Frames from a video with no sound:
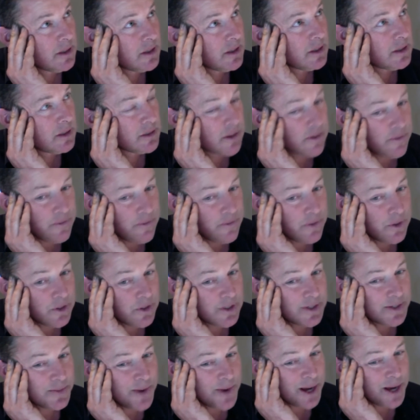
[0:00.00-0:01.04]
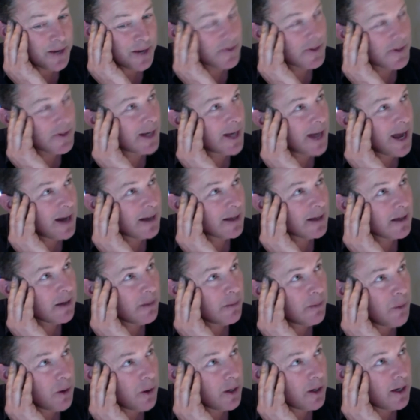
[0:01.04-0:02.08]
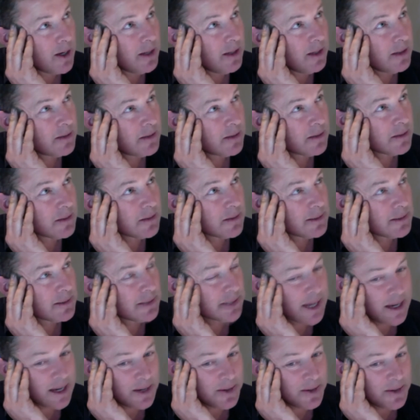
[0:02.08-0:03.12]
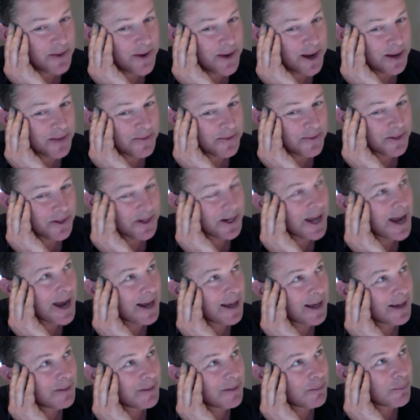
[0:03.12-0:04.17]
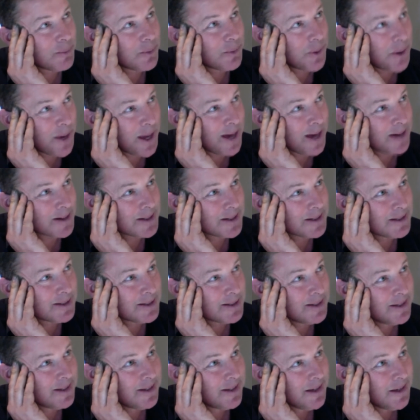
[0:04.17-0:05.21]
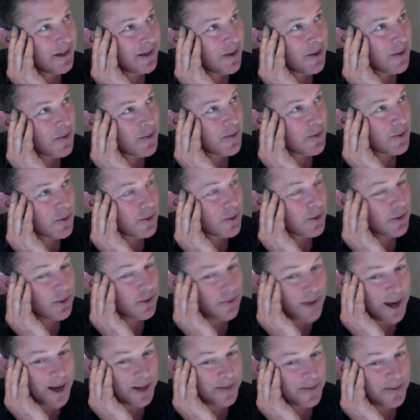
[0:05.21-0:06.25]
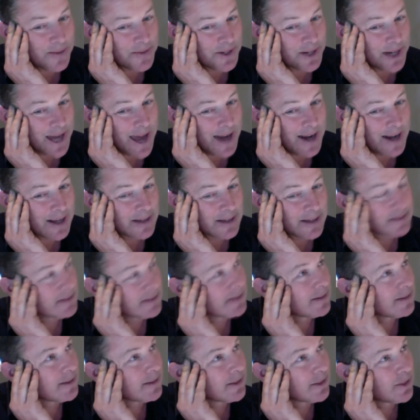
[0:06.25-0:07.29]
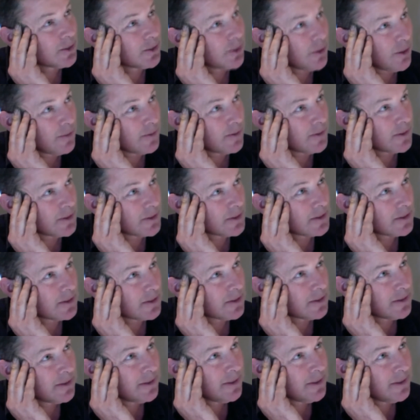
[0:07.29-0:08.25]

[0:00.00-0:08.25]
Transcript: So first rung of the ladder, commodity. Second rung of the ladder, product. Third rung of the ladder, service.